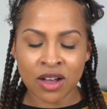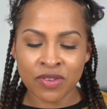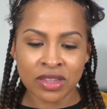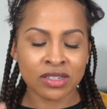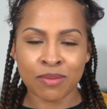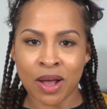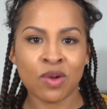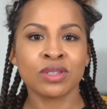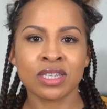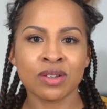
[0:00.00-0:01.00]
and looked at my
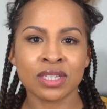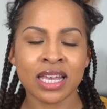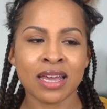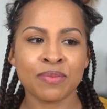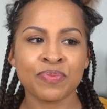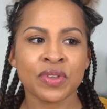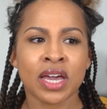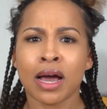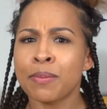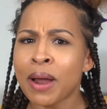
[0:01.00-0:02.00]
own skill set,
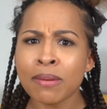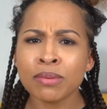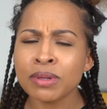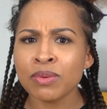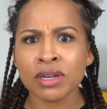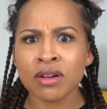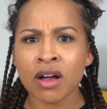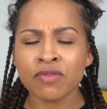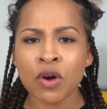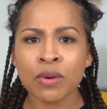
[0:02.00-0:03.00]
I probably wouldn't have
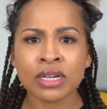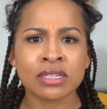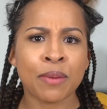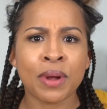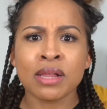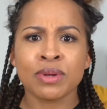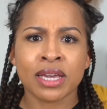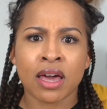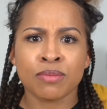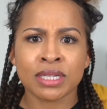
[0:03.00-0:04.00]
gone forward because I probably would have
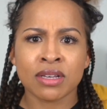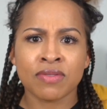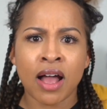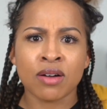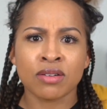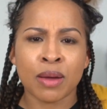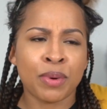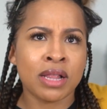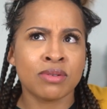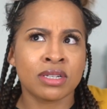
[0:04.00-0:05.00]
counted myself out. I
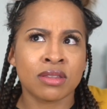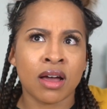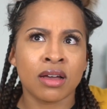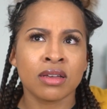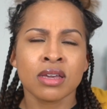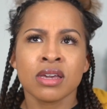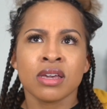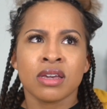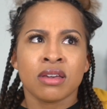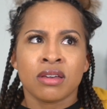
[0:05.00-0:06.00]
probably would have thought,
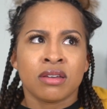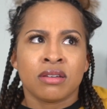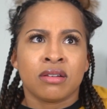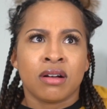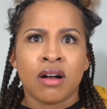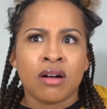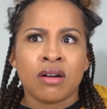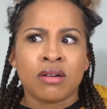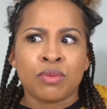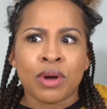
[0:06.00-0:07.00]

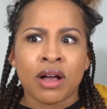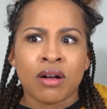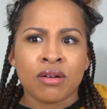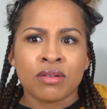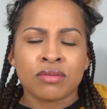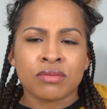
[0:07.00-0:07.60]
oh, well,